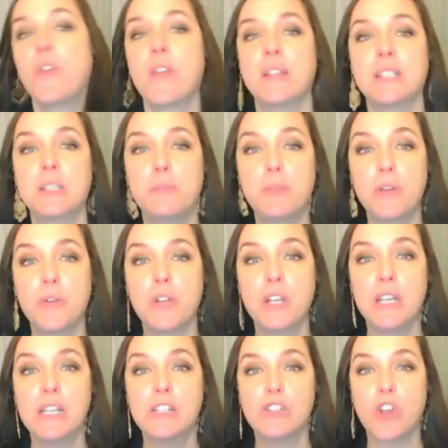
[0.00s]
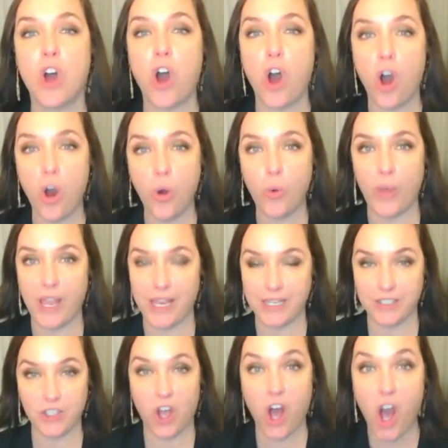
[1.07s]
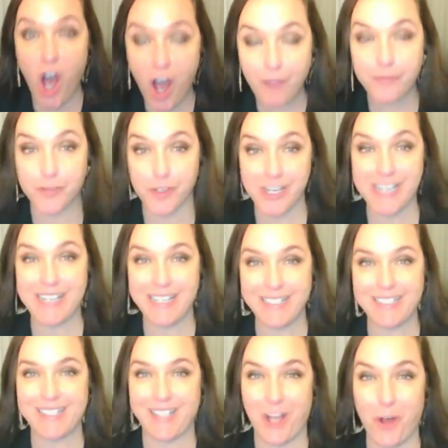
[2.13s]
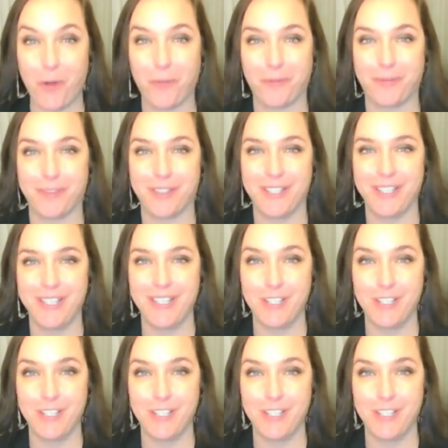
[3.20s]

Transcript: you know that Spirit is always offering itself